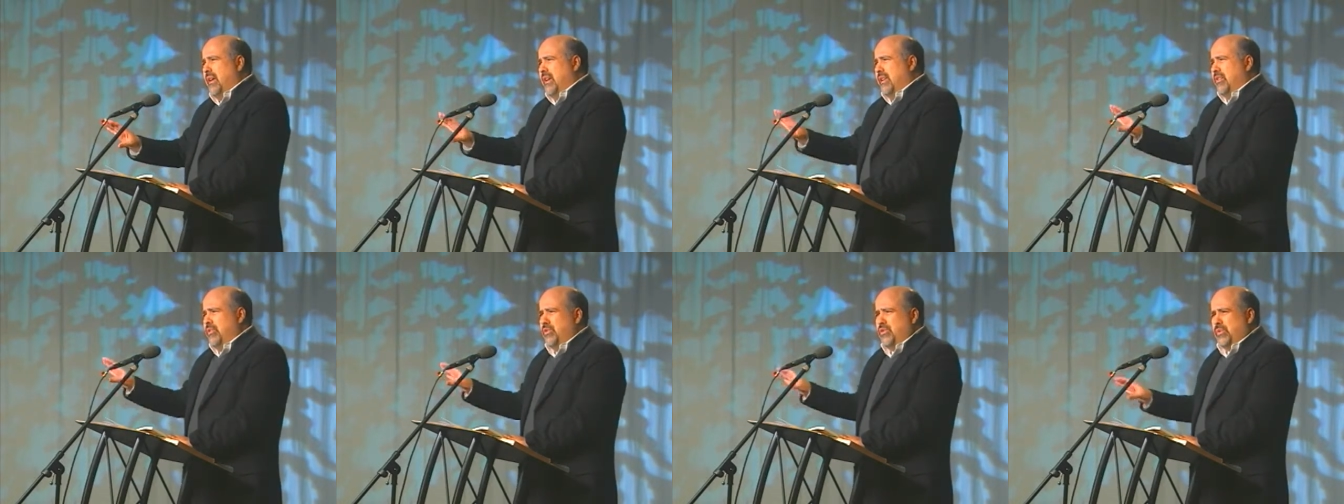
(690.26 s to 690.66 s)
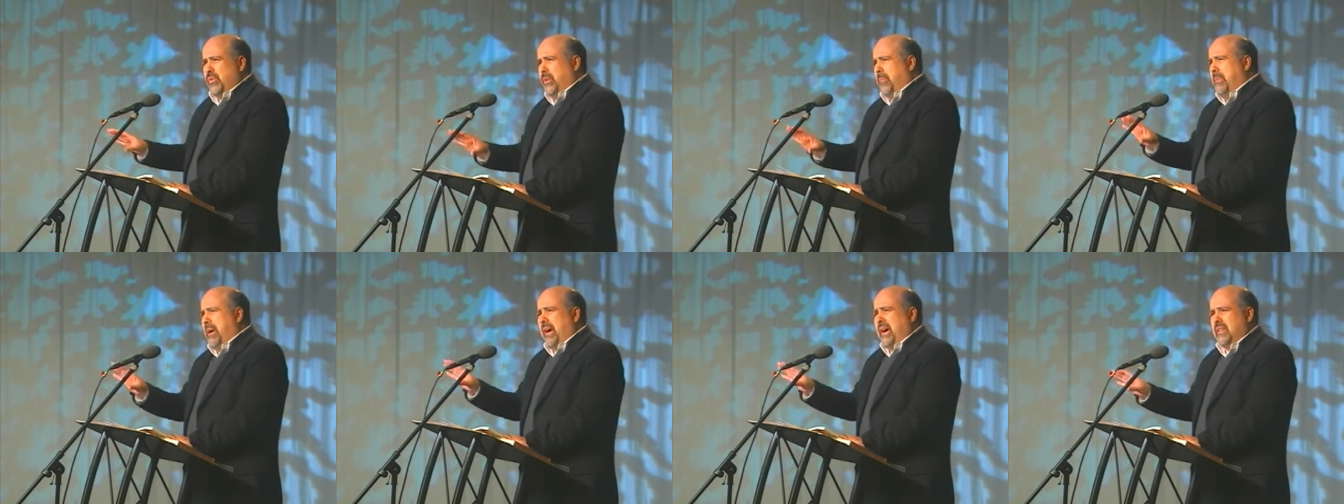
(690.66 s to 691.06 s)
usual
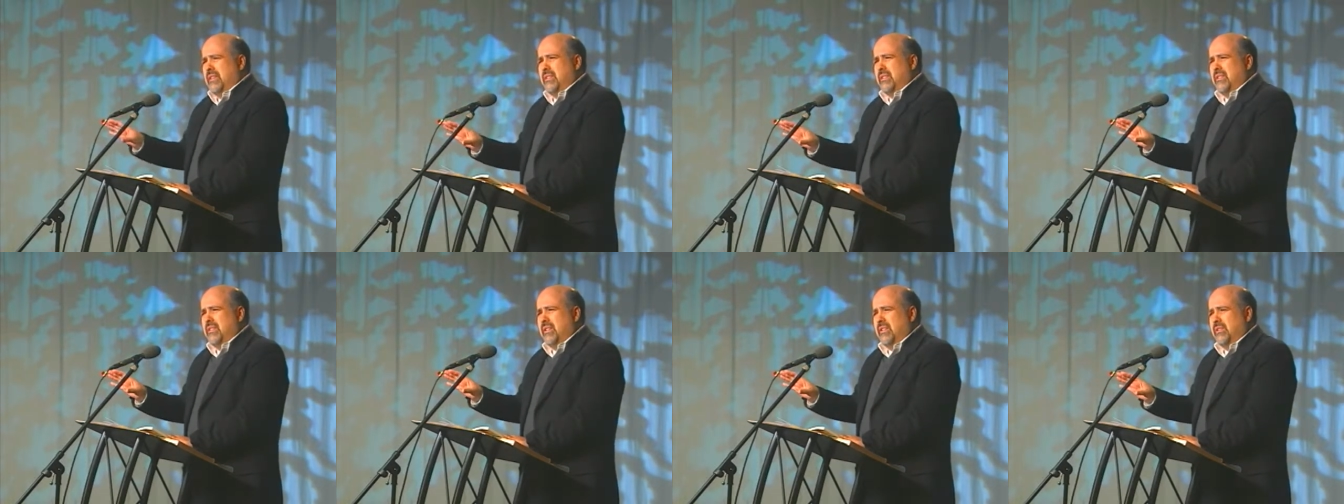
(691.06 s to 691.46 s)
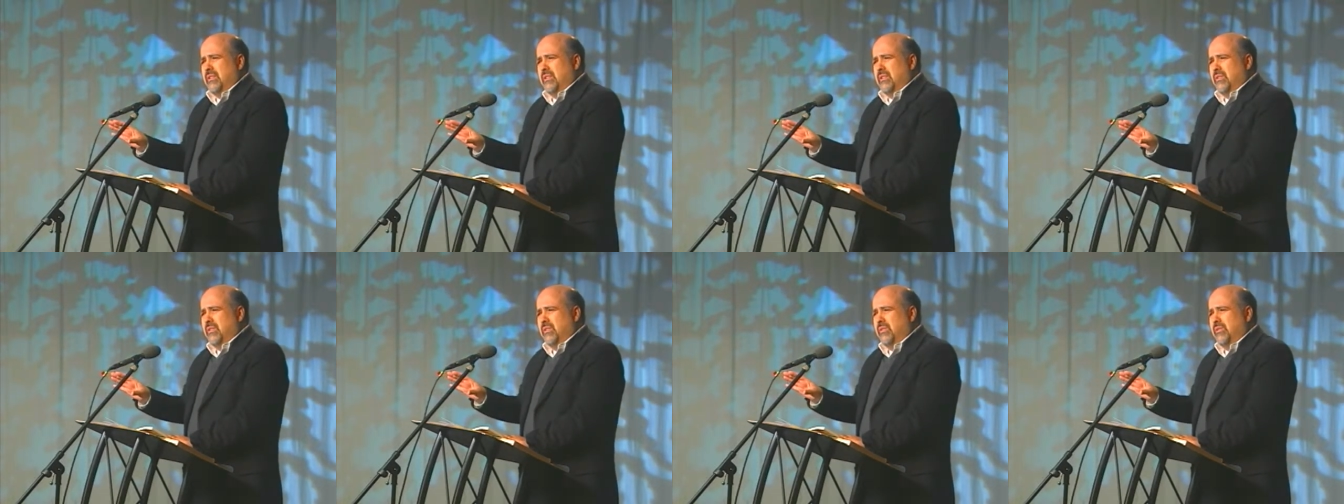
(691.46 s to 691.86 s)
boxes and
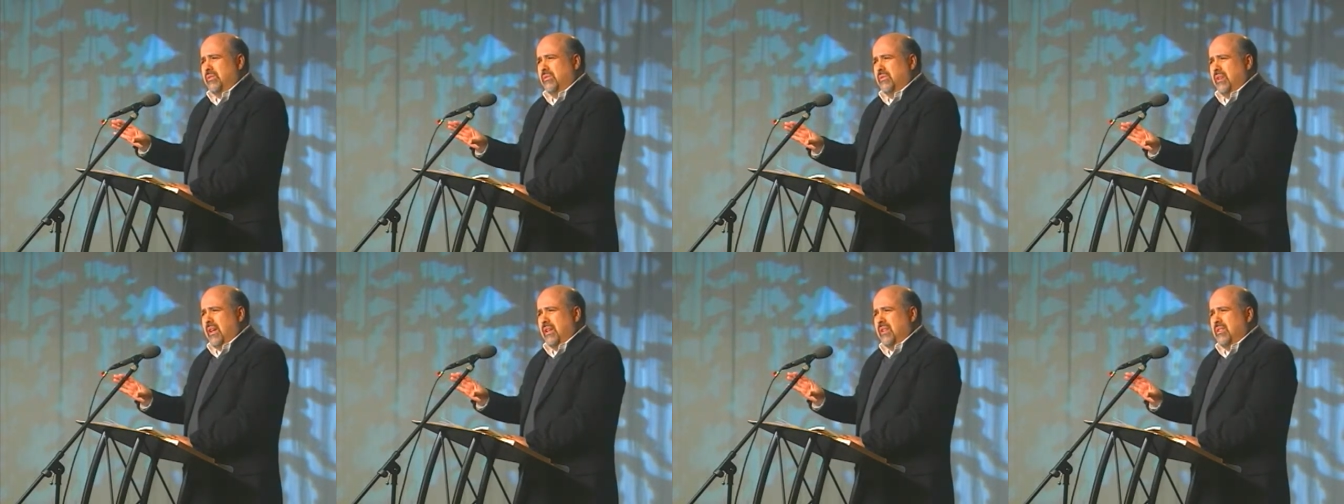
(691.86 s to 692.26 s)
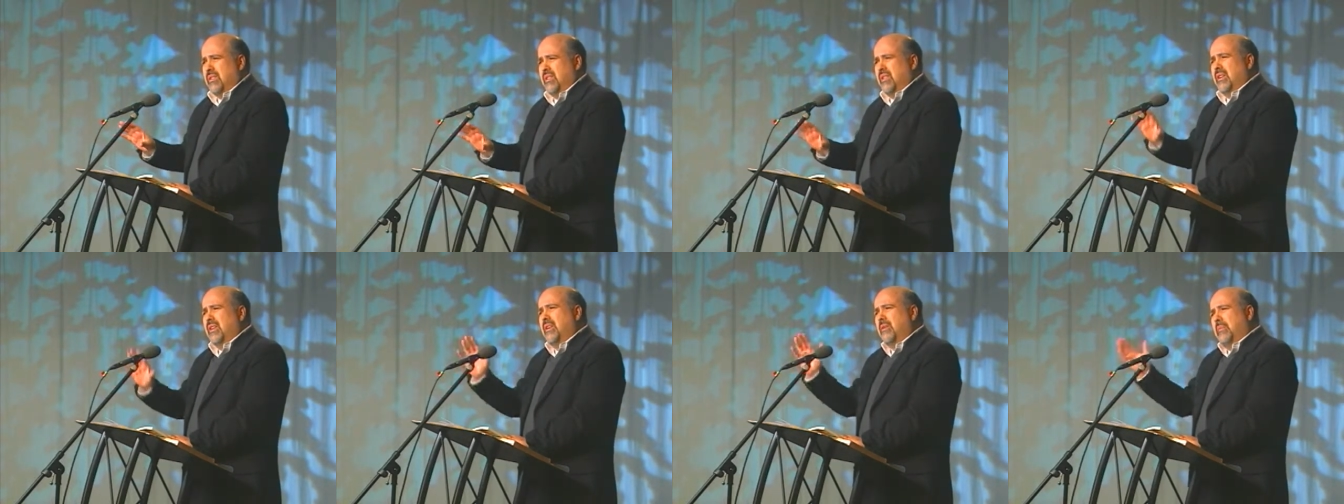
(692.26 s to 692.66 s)
to, and to
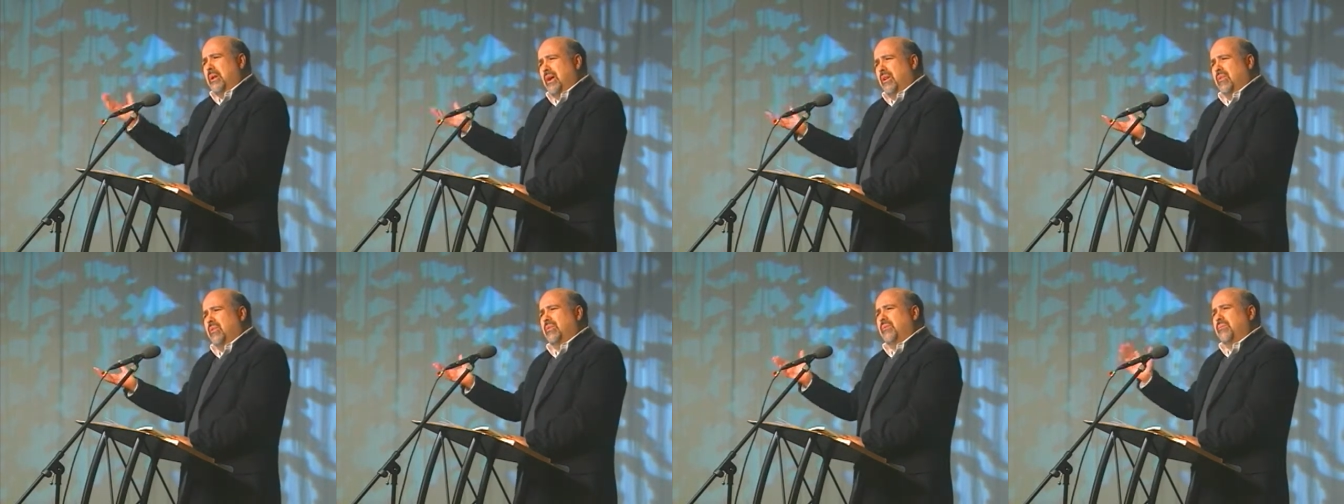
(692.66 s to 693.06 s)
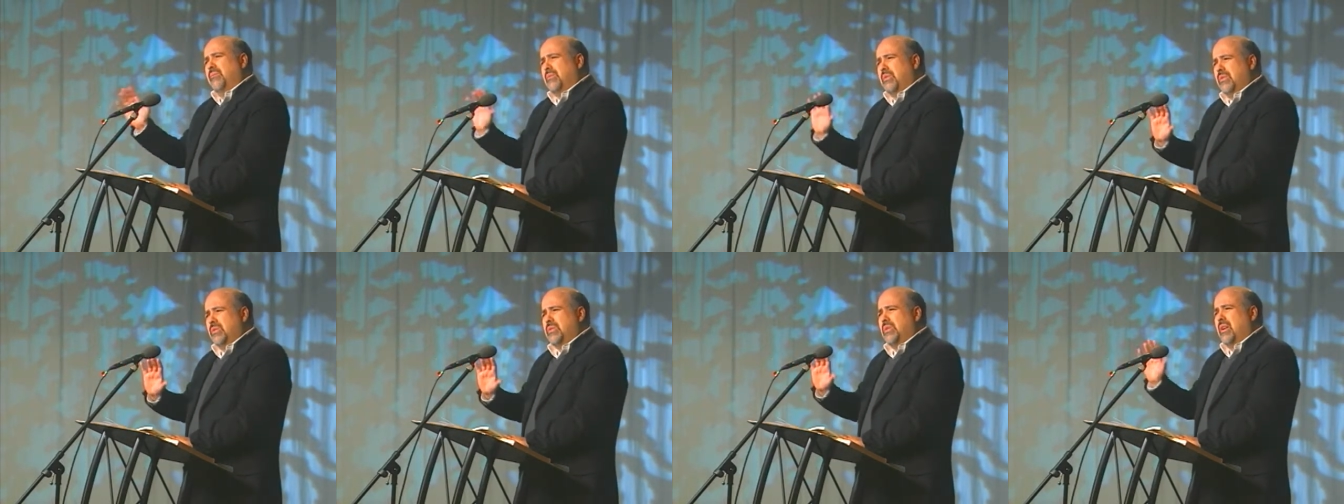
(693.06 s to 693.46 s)
think about
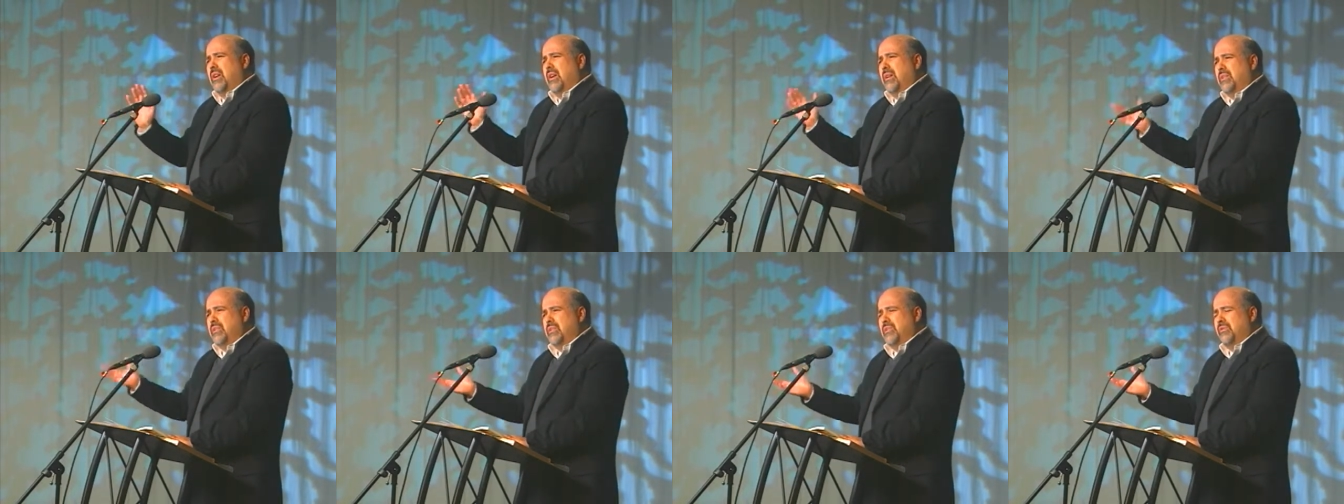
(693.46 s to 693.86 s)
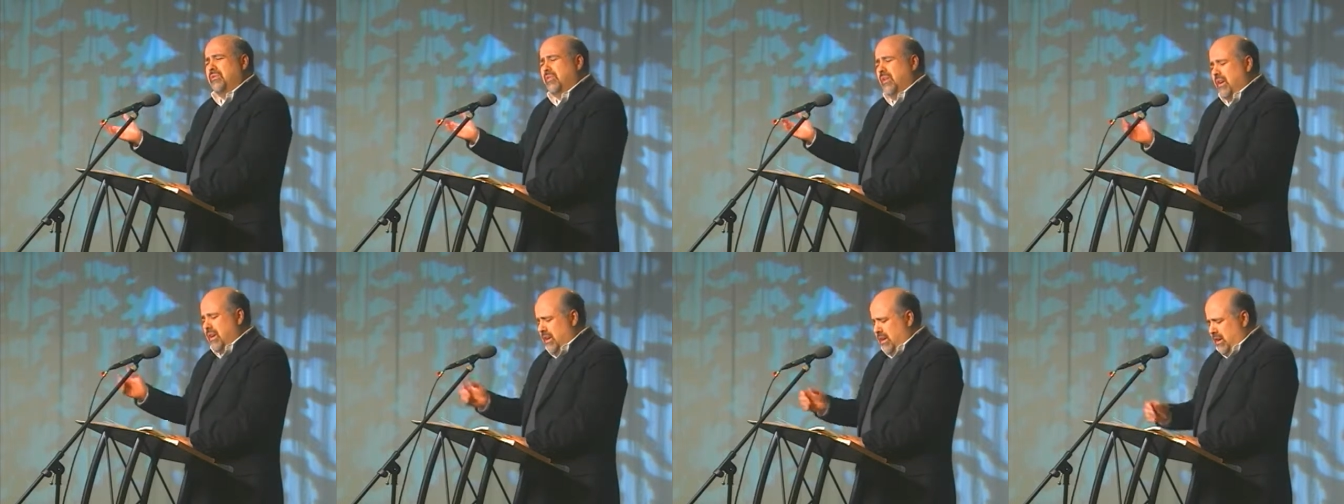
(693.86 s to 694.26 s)
those kinds of
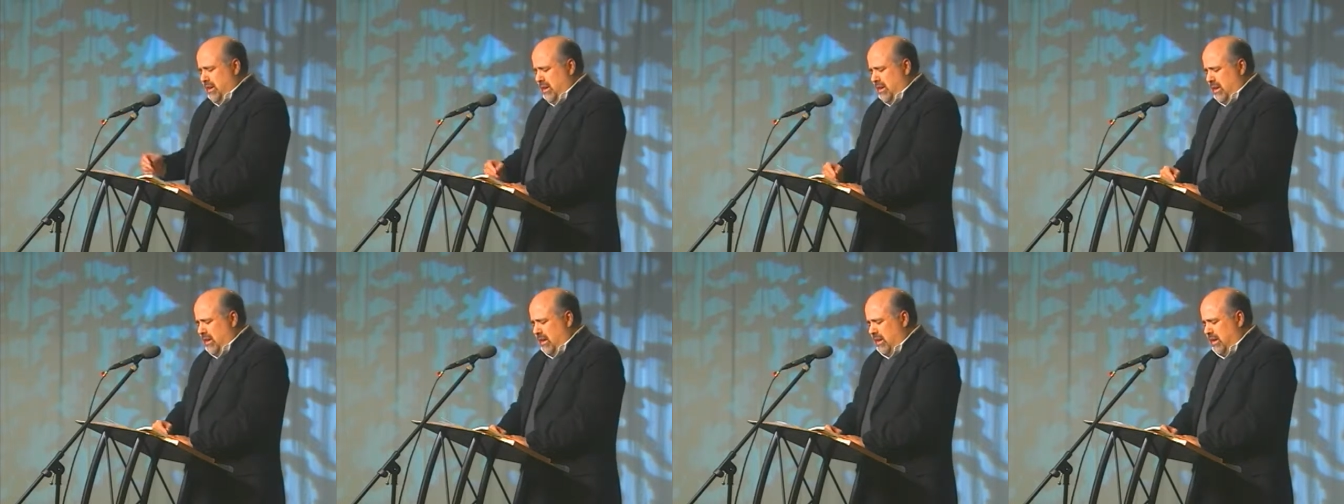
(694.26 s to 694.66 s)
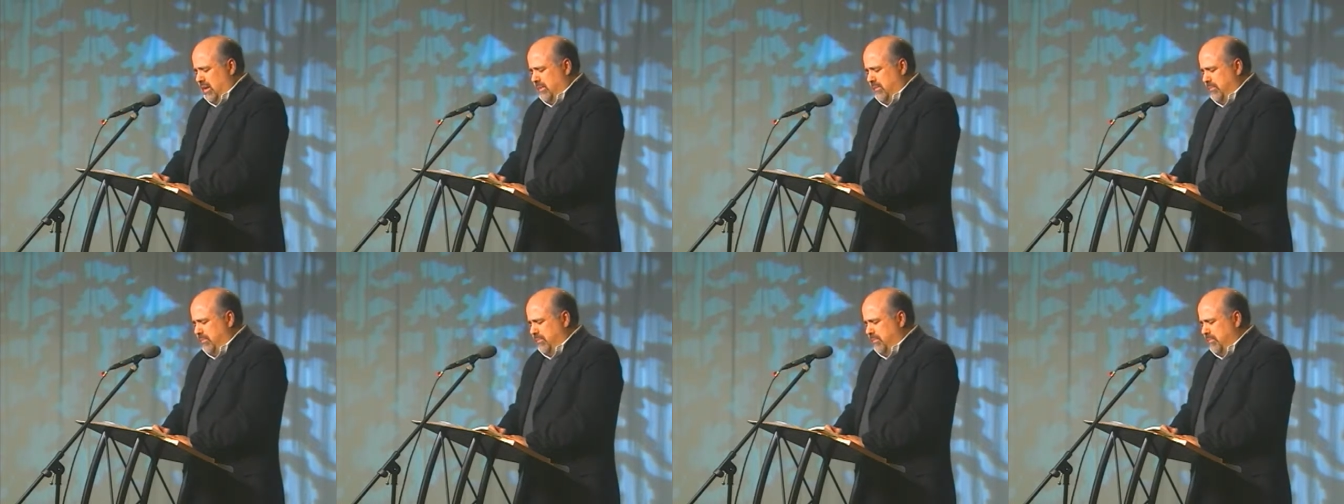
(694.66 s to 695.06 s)

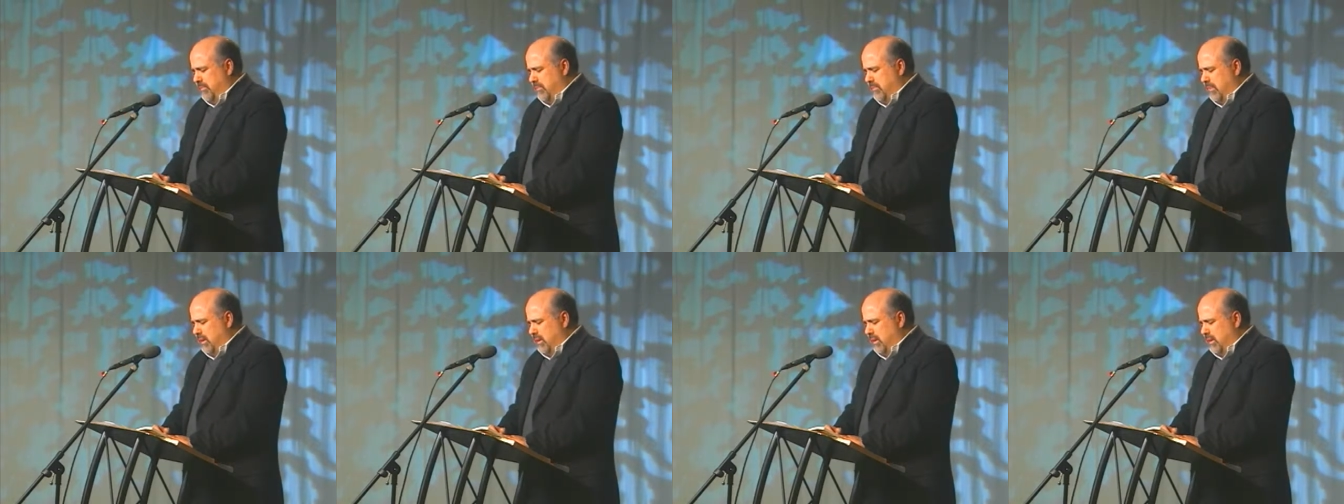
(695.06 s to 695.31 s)
um,